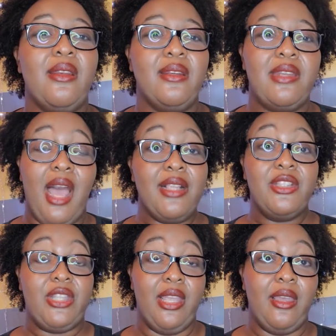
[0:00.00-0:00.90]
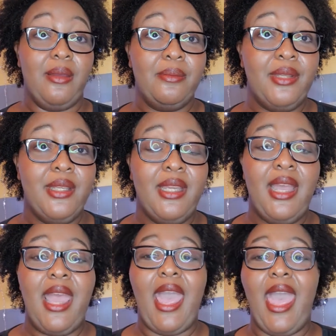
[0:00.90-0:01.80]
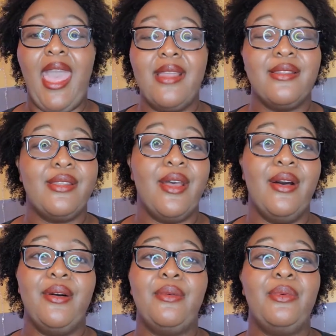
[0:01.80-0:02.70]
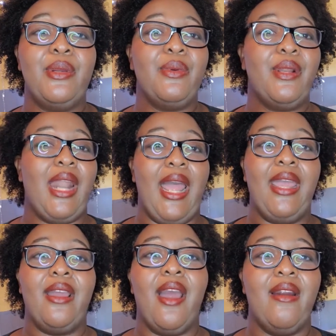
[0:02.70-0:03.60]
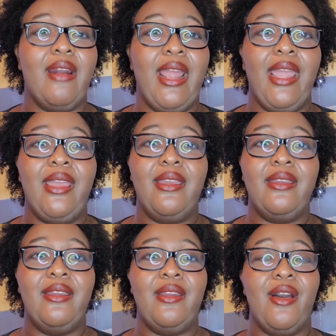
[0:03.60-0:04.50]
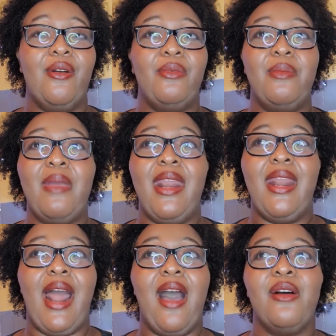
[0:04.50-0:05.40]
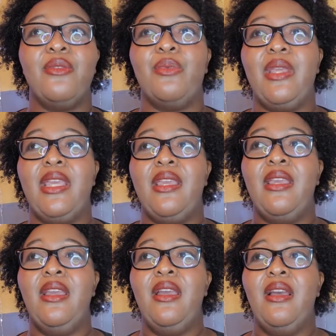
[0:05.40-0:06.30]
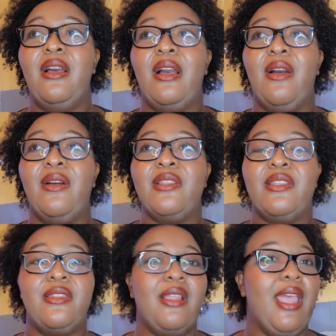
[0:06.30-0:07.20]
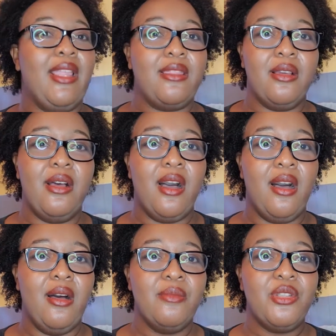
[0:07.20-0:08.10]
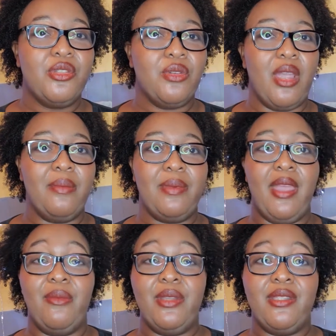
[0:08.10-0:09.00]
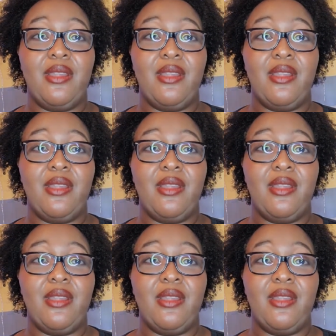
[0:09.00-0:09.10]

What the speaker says: dodged him. And so we were like, all right, you know, we made it out. We hit the strip, and we